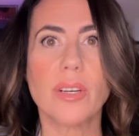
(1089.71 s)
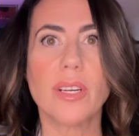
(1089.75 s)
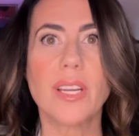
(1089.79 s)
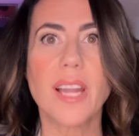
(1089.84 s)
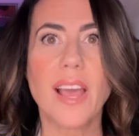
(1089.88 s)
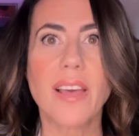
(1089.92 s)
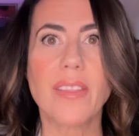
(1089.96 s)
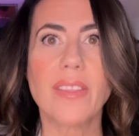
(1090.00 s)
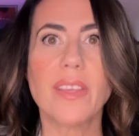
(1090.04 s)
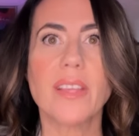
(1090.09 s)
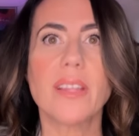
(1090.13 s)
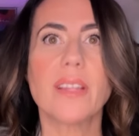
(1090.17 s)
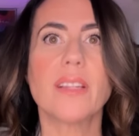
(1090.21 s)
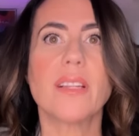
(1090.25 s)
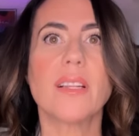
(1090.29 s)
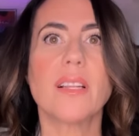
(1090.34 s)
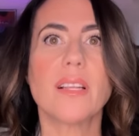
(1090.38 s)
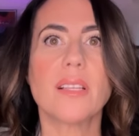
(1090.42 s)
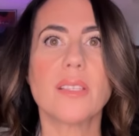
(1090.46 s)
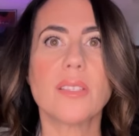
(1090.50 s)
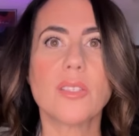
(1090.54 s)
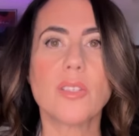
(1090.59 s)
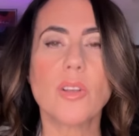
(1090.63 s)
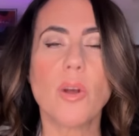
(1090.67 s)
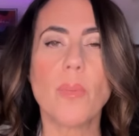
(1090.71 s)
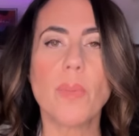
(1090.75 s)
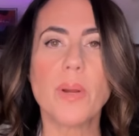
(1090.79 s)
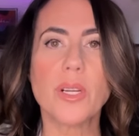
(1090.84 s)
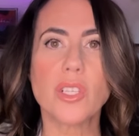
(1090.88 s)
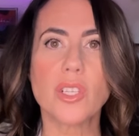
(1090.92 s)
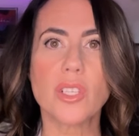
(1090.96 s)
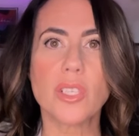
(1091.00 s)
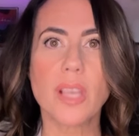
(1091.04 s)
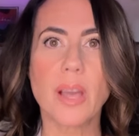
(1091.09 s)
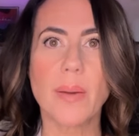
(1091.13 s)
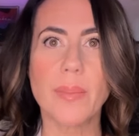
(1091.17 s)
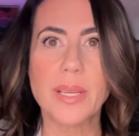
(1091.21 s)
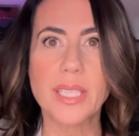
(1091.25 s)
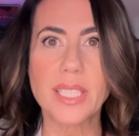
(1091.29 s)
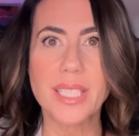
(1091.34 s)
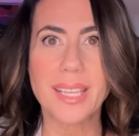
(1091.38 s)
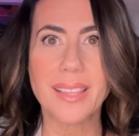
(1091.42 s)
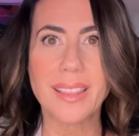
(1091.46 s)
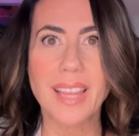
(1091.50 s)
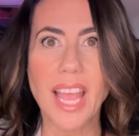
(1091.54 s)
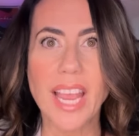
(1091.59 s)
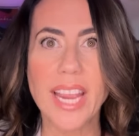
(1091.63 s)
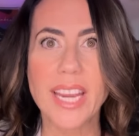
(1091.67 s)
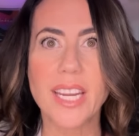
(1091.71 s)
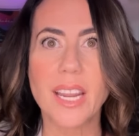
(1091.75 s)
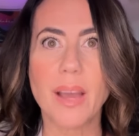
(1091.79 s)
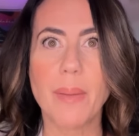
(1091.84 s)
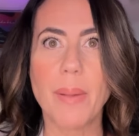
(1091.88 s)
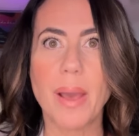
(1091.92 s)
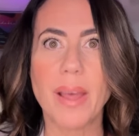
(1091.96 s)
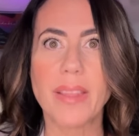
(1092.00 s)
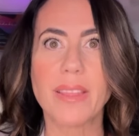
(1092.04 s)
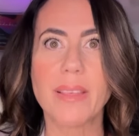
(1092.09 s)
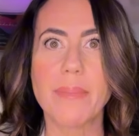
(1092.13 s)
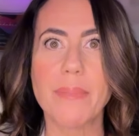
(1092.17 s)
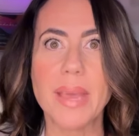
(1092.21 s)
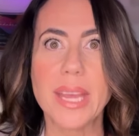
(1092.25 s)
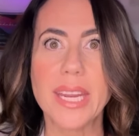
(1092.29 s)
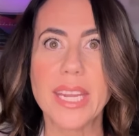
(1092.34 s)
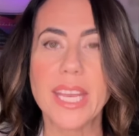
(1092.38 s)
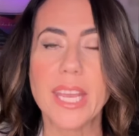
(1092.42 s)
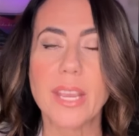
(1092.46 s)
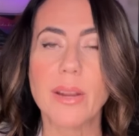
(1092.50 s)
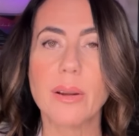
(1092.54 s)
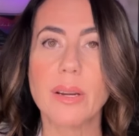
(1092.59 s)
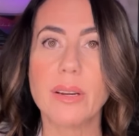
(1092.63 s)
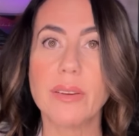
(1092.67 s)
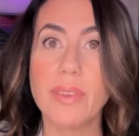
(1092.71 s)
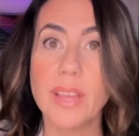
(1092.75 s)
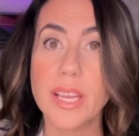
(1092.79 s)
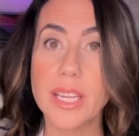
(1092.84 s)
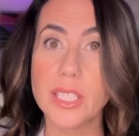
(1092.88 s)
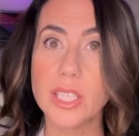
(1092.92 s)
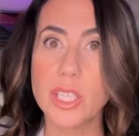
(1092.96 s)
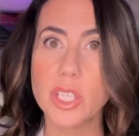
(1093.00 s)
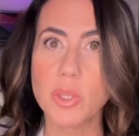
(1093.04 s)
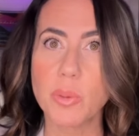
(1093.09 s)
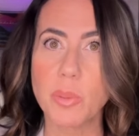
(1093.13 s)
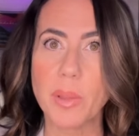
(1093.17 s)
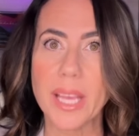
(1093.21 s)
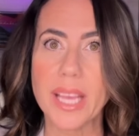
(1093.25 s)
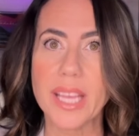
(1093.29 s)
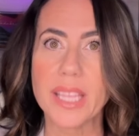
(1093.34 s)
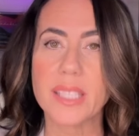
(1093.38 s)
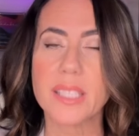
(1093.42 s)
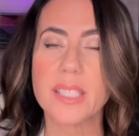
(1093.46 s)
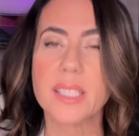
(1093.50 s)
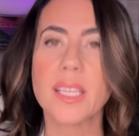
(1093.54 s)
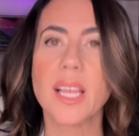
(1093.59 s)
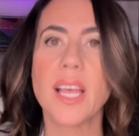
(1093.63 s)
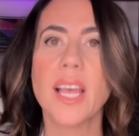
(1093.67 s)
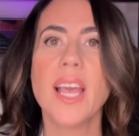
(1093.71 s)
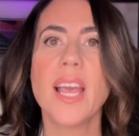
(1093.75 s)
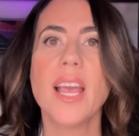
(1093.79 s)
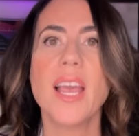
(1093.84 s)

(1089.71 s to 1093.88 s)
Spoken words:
now that so much is coming to light about the Medicare Advantage plans,